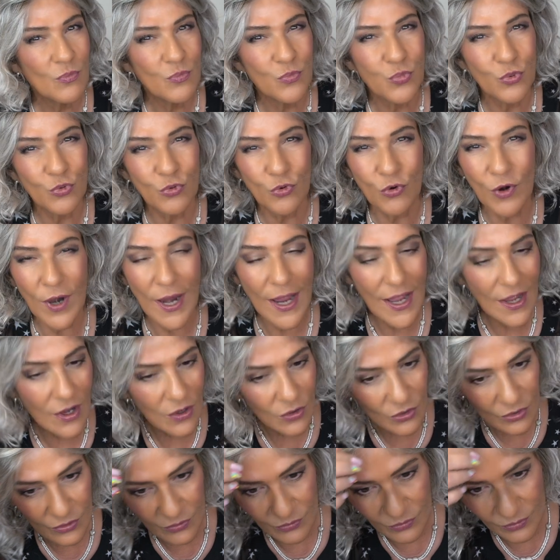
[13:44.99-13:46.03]

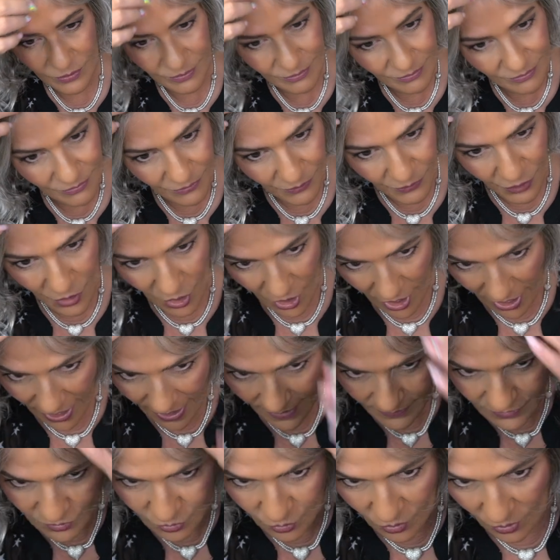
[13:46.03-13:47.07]
brown,
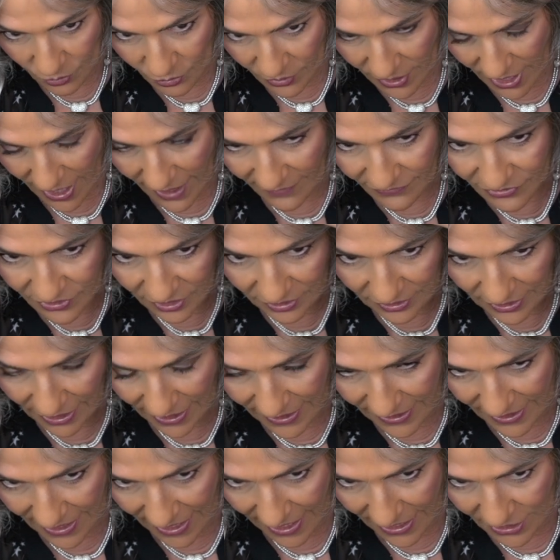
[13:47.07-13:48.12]
perhaps. Well, we have the
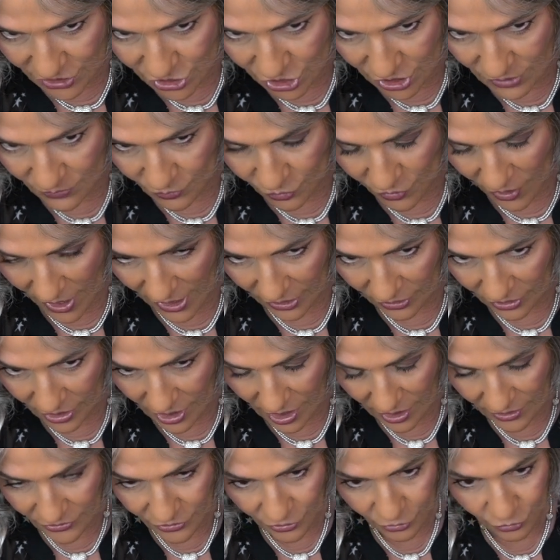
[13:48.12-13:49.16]
light ashy brown
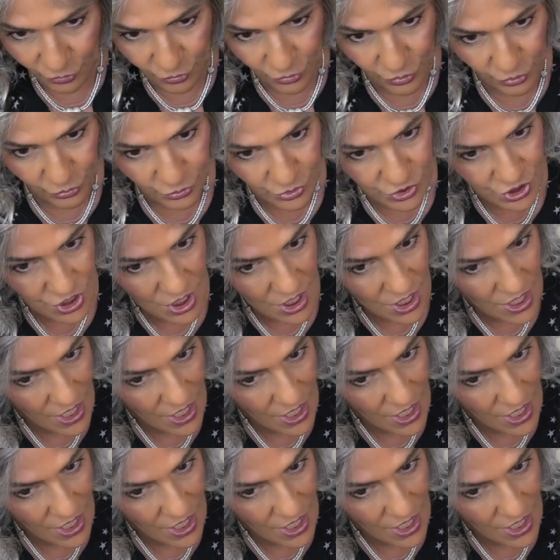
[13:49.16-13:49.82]
on the root.